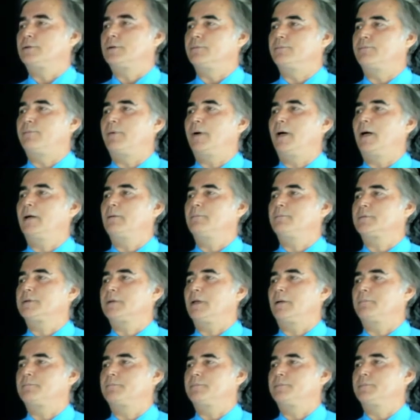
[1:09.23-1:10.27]
the farm
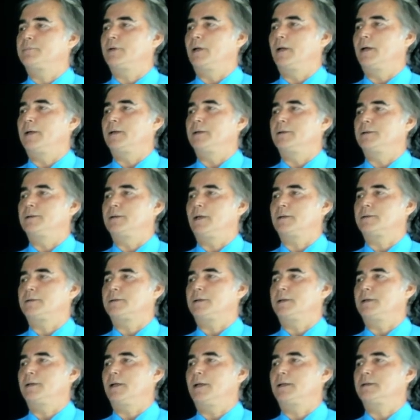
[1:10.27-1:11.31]
supply
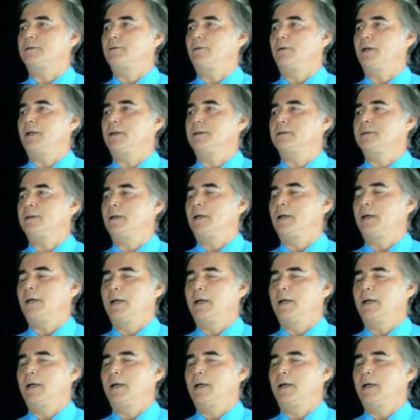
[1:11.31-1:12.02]
industry as well as